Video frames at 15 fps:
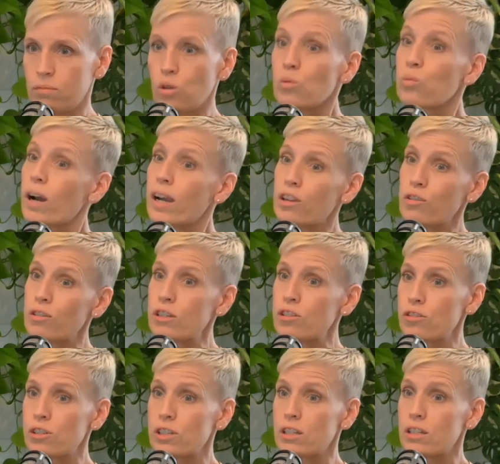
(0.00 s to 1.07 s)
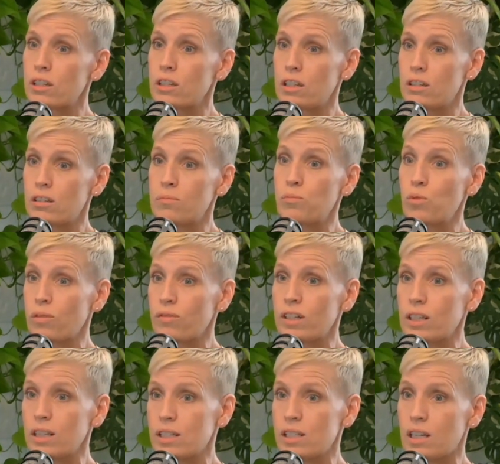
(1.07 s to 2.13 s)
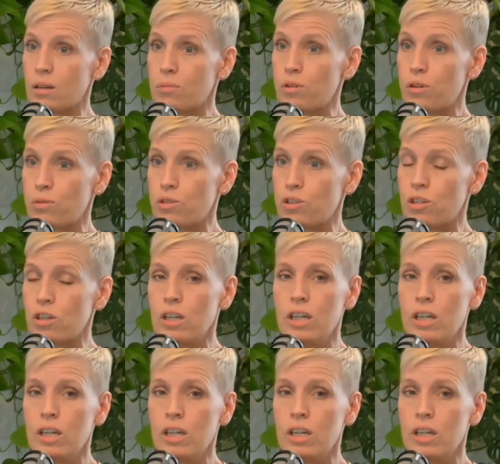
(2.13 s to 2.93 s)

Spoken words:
or why you're interested in more of a holistic approach.